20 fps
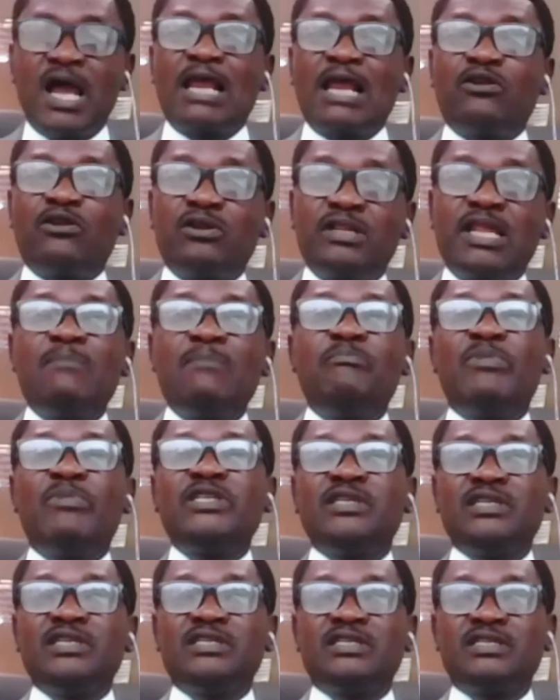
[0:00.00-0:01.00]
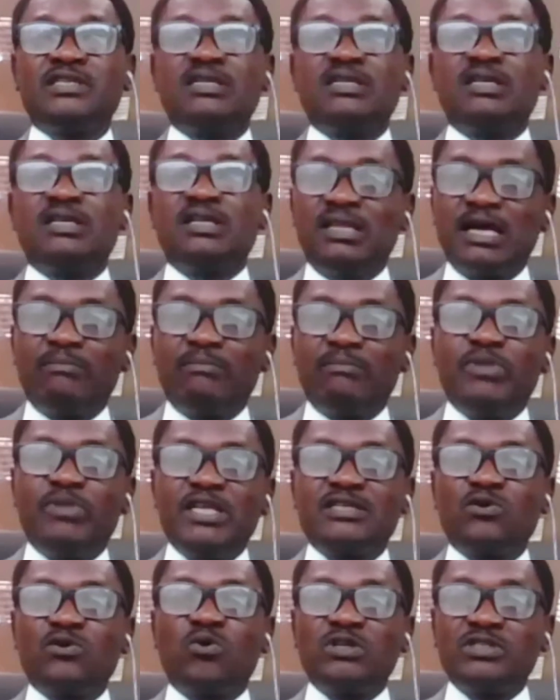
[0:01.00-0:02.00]
And on that basis, that
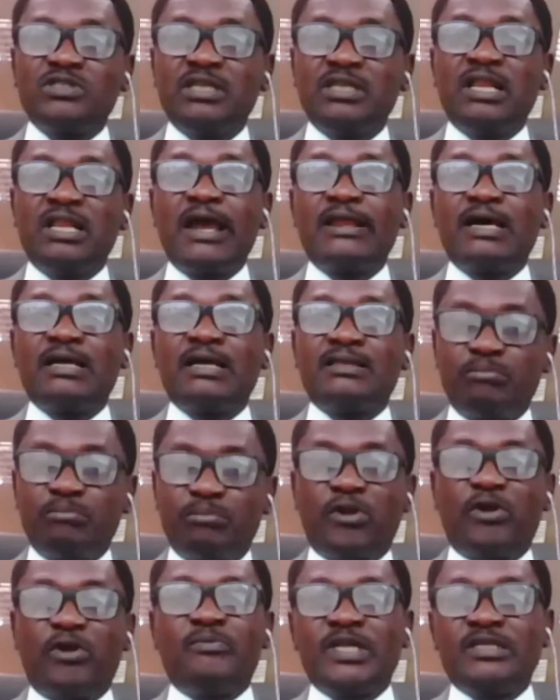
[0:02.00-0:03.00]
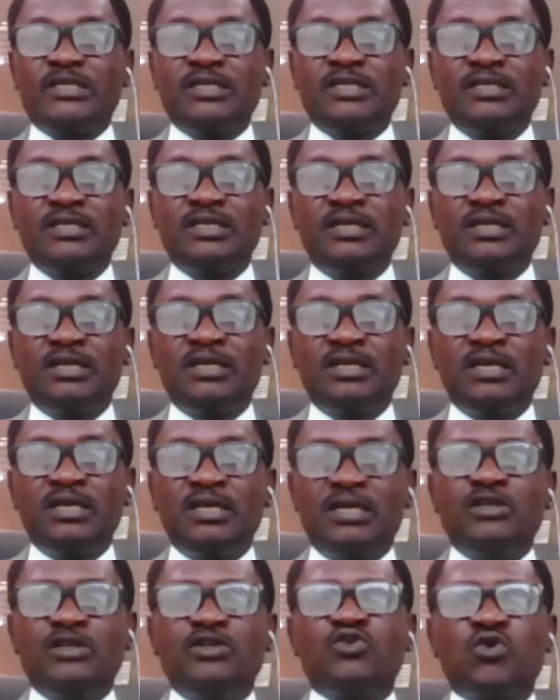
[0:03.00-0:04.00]
person was denied that employment.
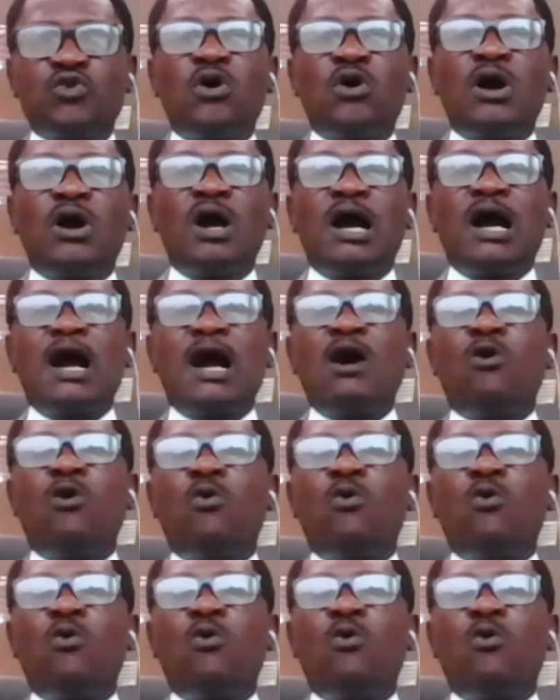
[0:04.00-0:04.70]
So I